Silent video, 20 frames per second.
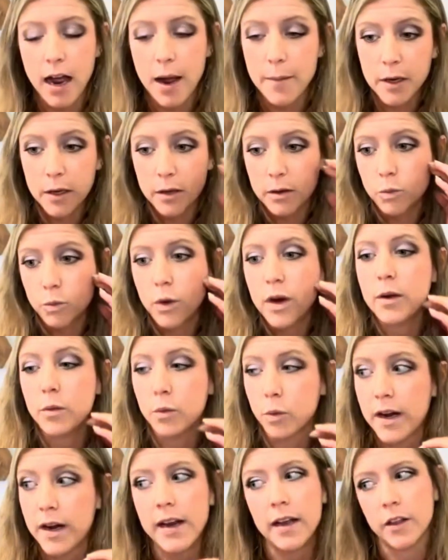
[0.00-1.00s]
I mean,
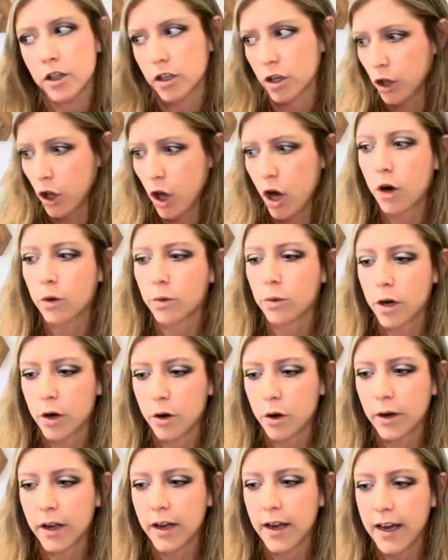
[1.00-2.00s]
we there's a long
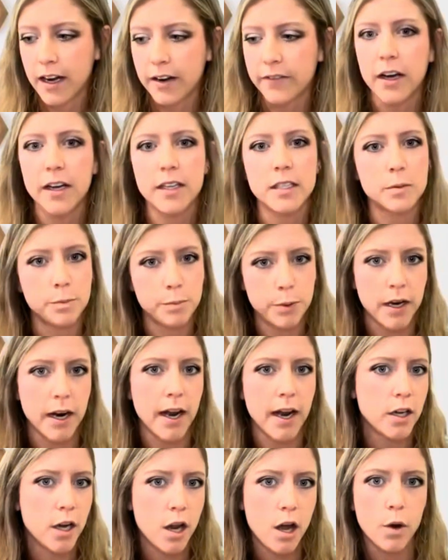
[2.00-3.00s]
road ahead of us, but
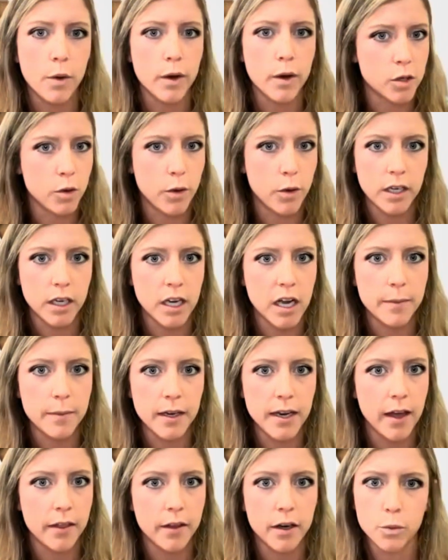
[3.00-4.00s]
I know it's going to come
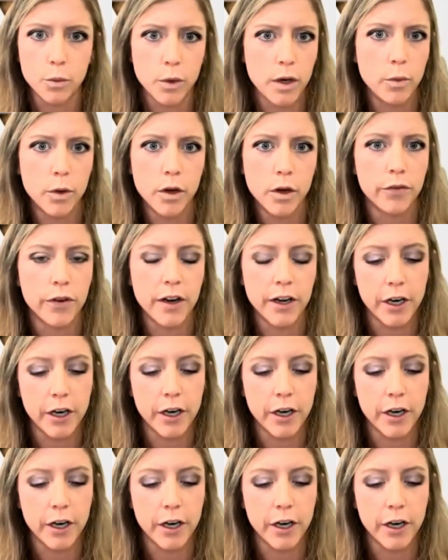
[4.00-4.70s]
together and we will figure it